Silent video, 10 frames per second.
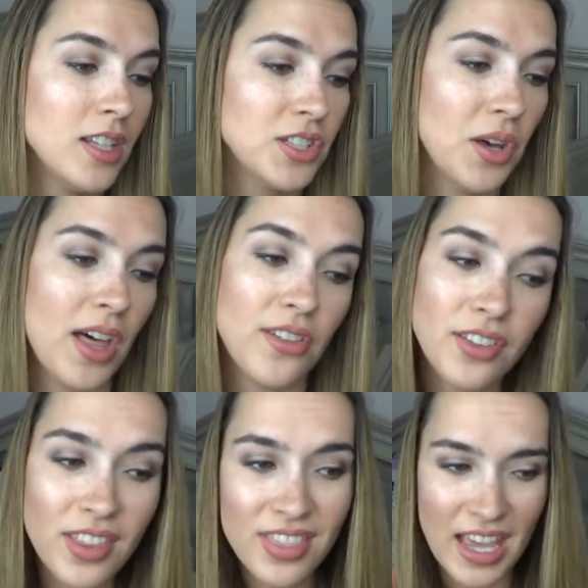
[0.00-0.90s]
So other
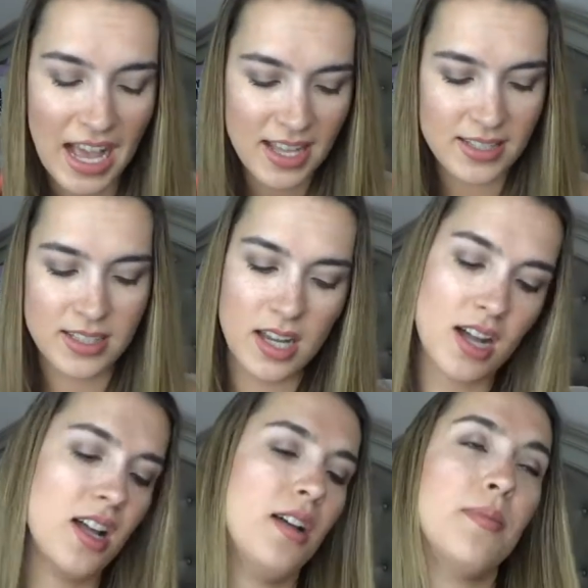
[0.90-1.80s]
than that,
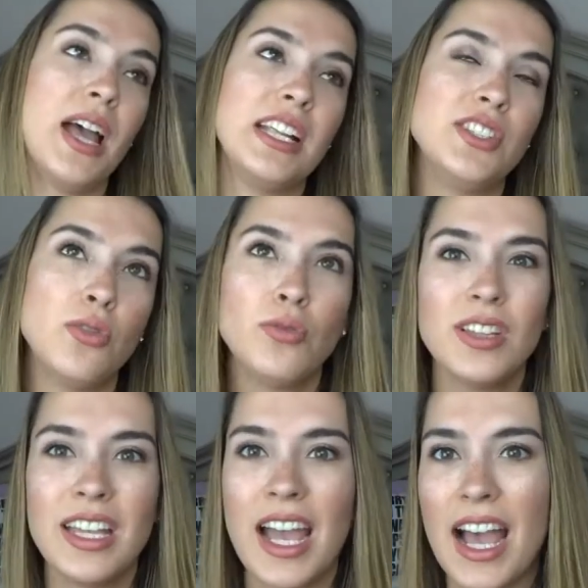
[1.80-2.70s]
um, I don't
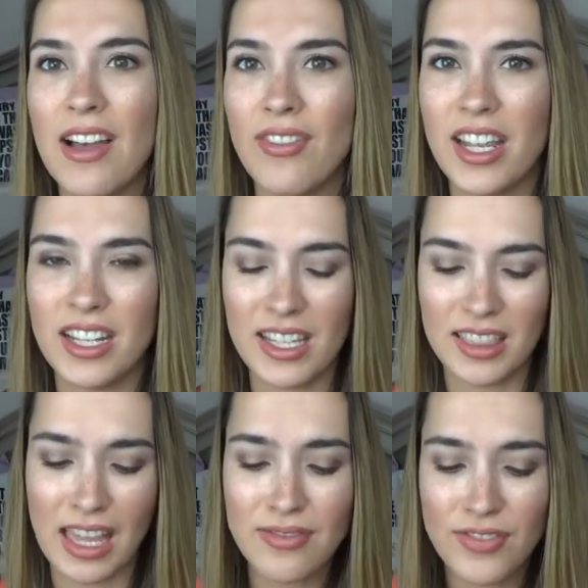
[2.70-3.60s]
really have any
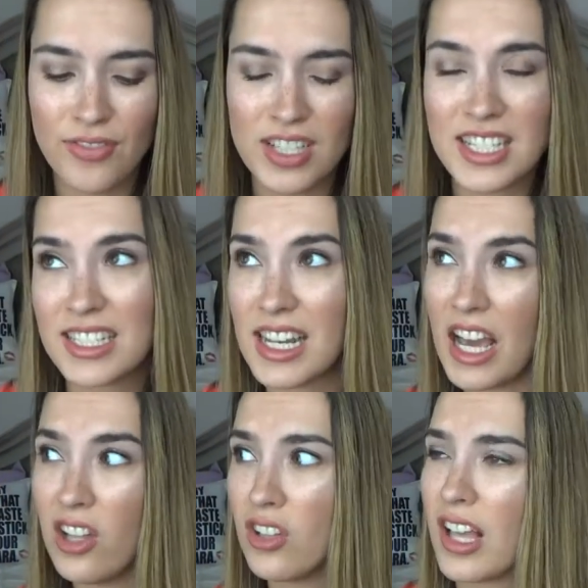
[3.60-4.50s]

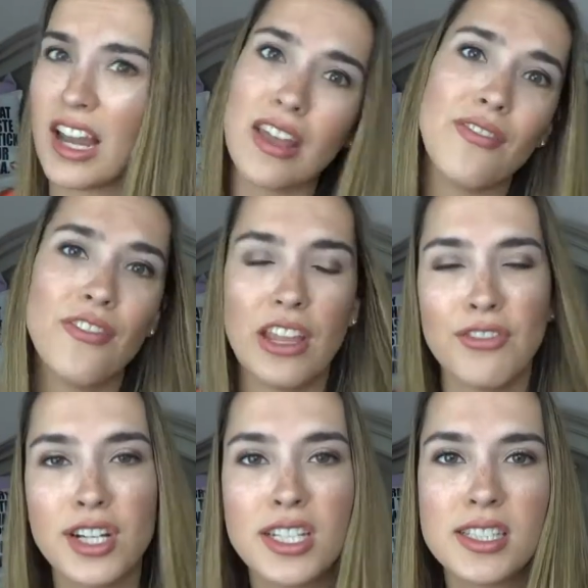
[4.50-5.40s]
lifestyle kind of
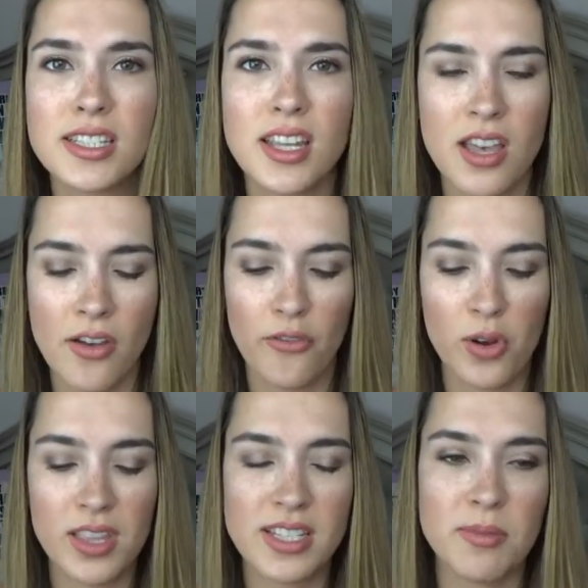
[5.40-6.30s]
favorites.
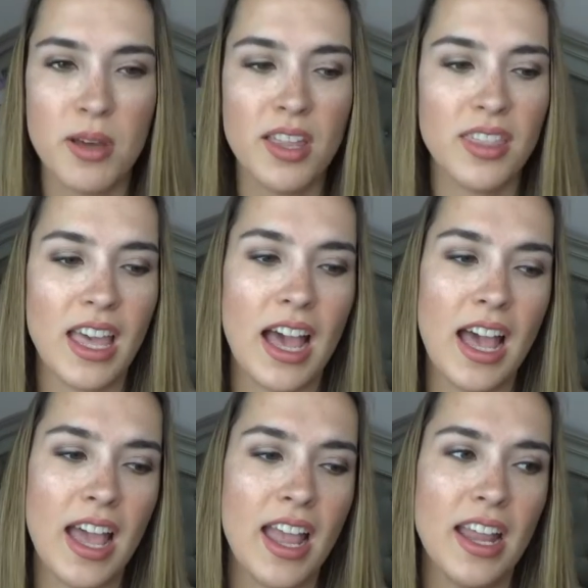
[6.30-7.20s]
For this month,
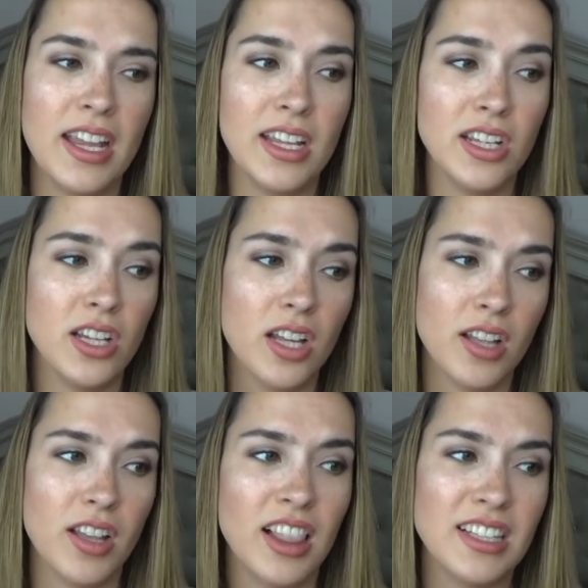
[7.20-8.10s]
I,
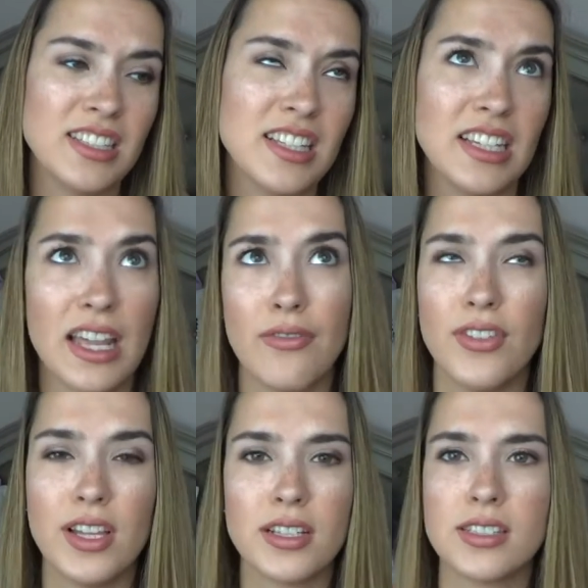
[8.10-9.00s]
let's see,
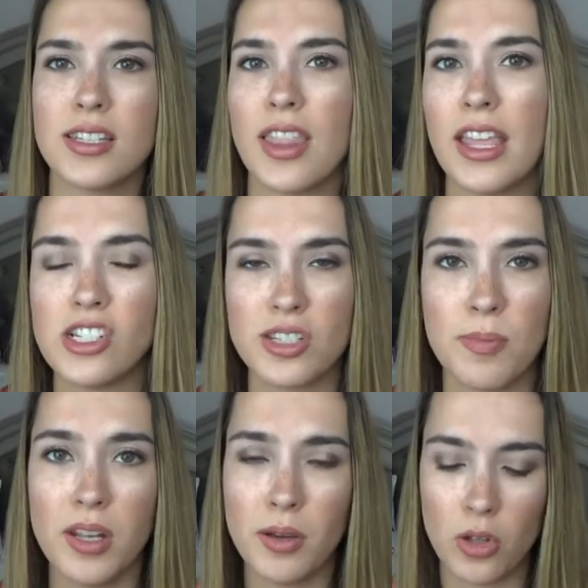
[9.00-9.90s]
Netflix, they
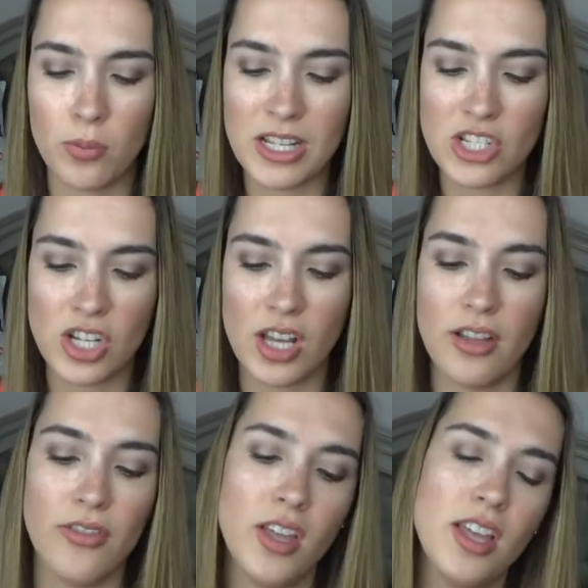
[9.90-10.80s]
just put a whole bunch
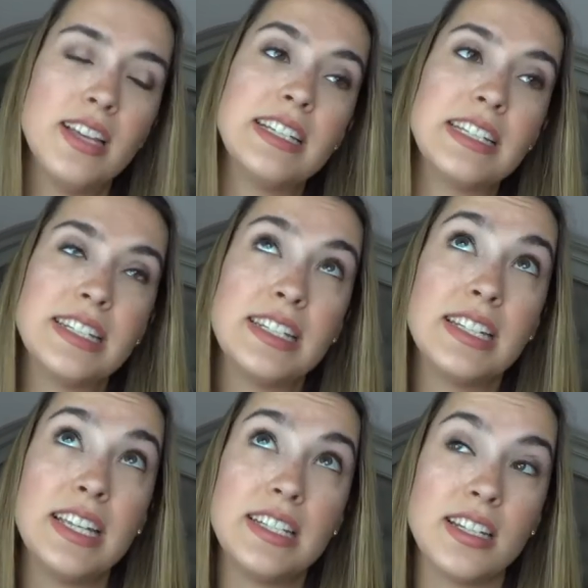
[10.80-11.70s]
of
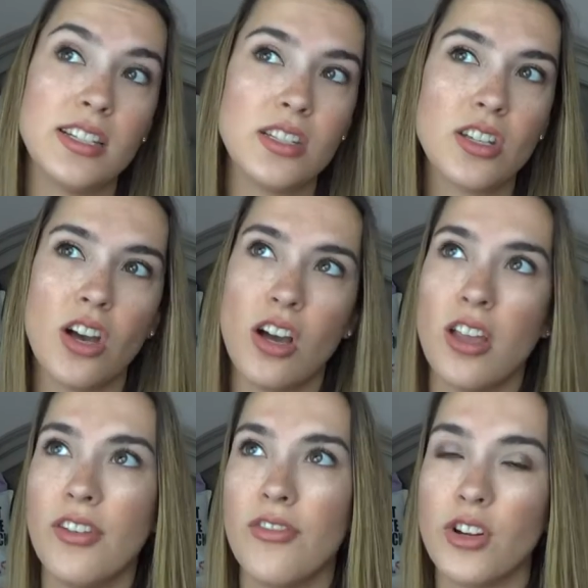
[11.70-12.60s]
seasons
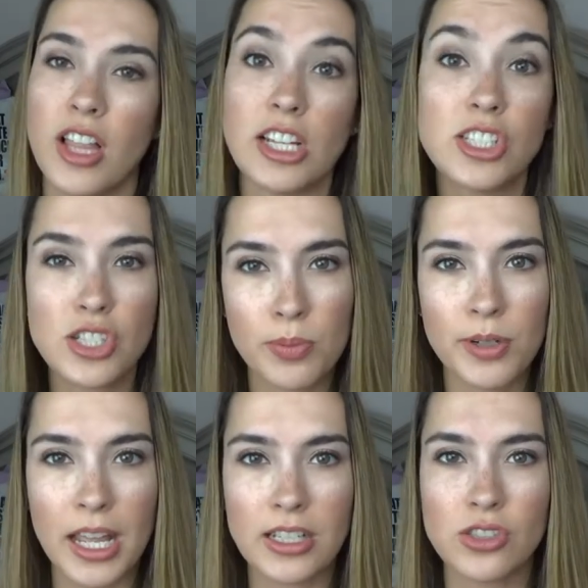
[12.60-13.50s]
on for like
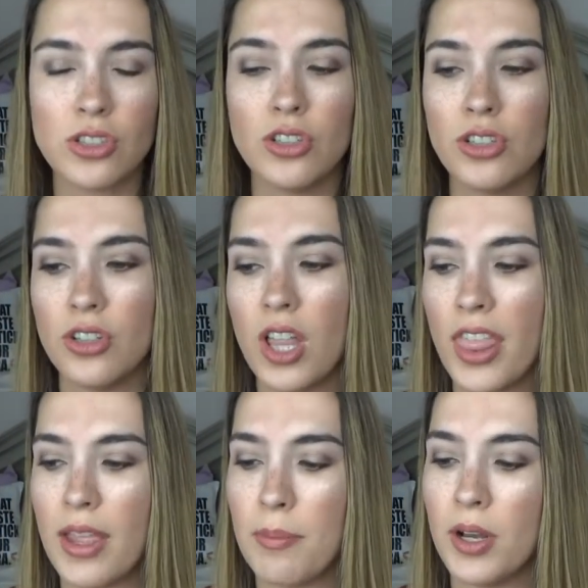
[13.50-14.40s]
Supernatural.
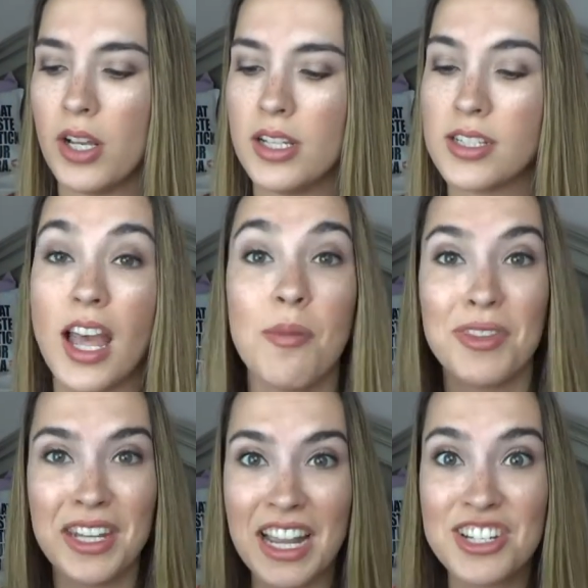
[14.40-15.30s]
They put
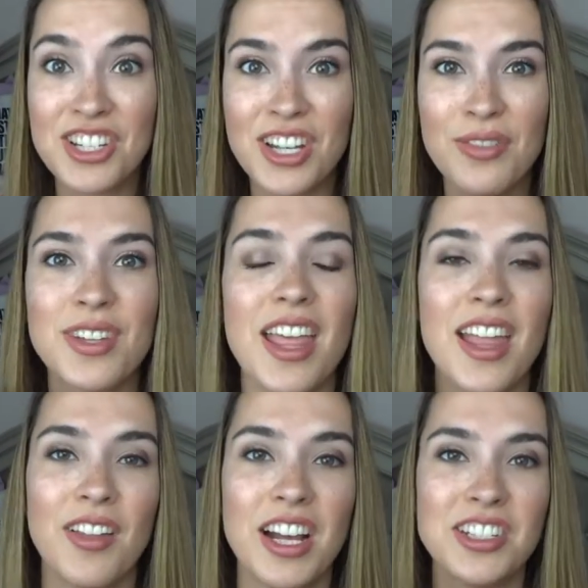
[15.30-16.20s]
um, The Night Shift.
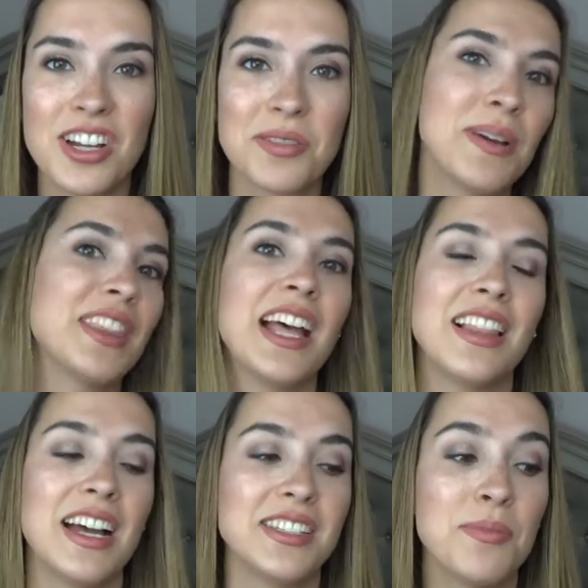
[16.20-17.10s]
I talked about
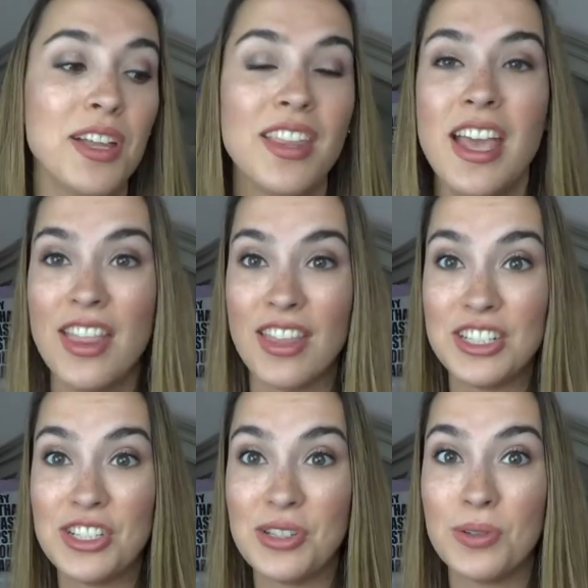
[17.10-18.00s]
that last month. They
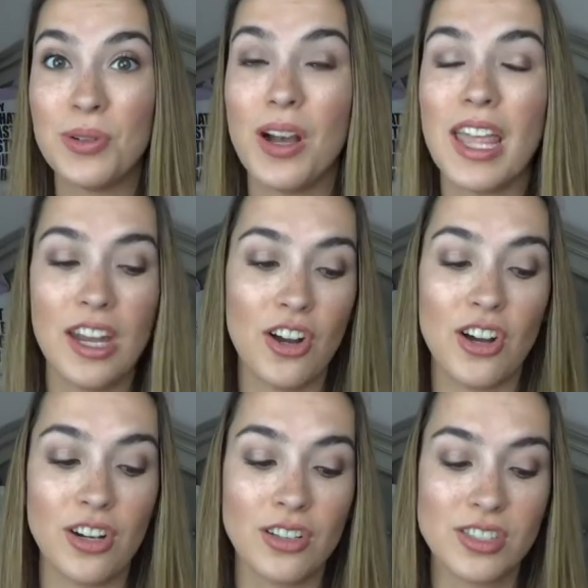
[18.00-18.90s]
do and
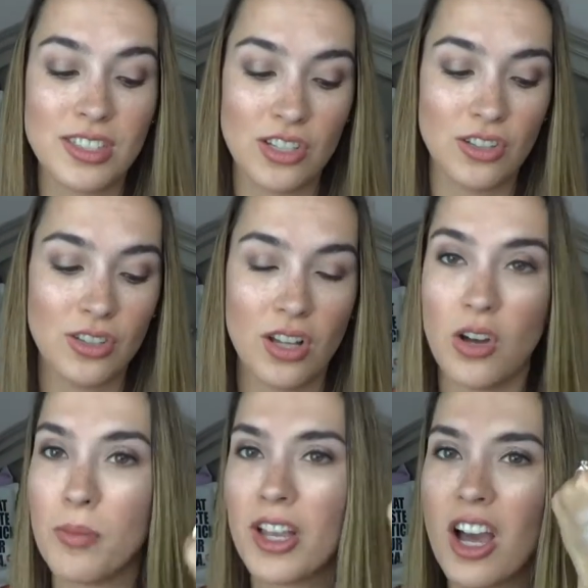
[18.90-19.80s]
are still,
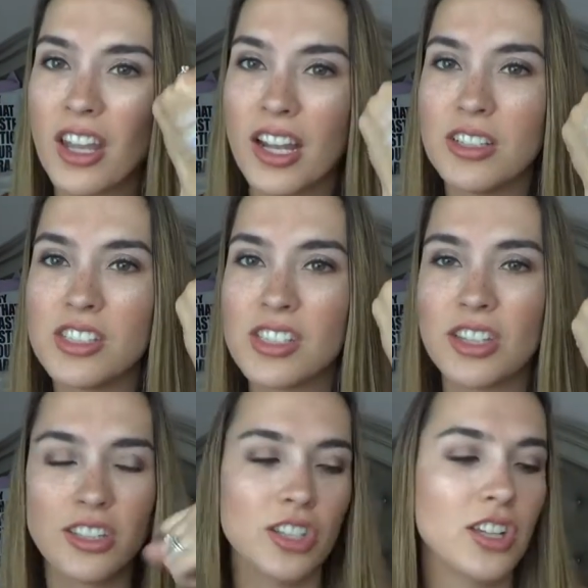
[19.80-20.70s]
oh my god, I just
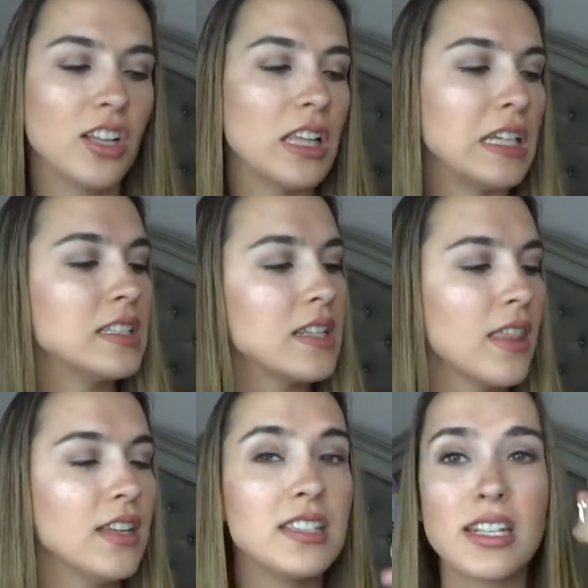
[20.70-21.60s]
took a glance
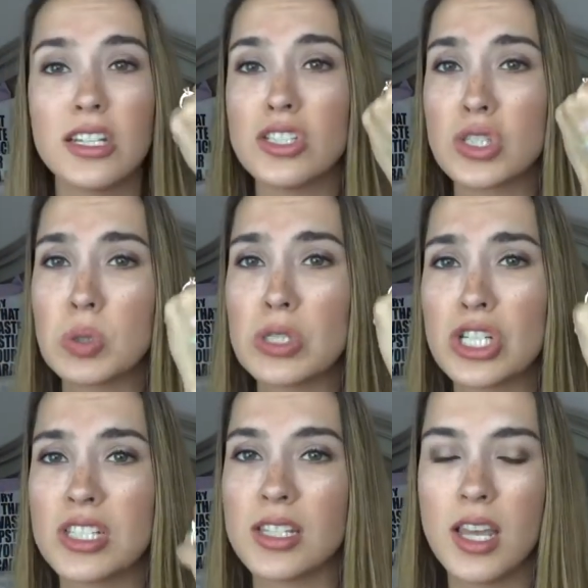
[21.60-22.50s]
at this and it's
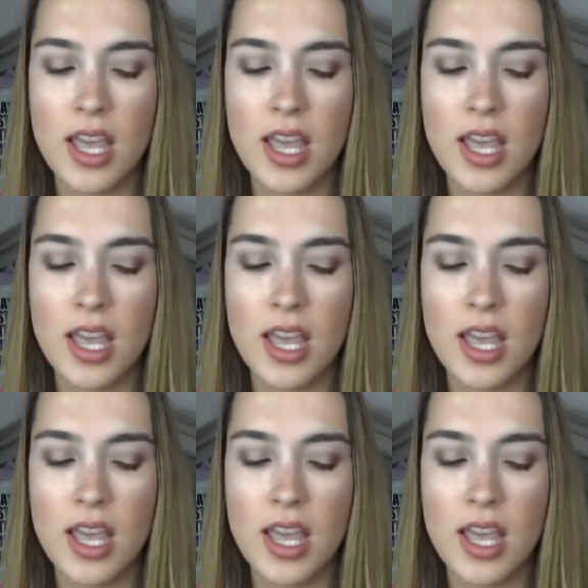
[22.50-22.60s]
gorgeous.